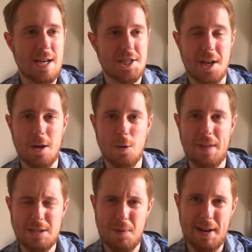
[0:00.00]
So
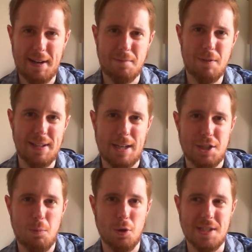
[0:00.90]
that's why I really
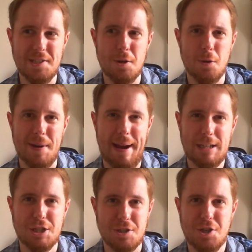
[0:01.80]
actually wanted to do a
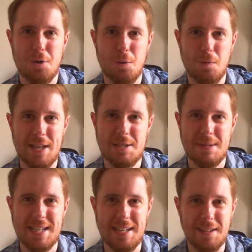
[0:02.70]
reaction to this
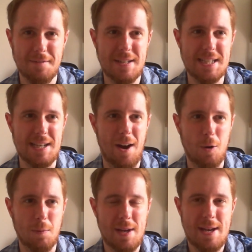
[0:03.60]
particular
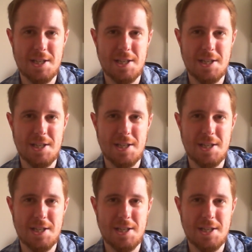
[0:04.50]
video.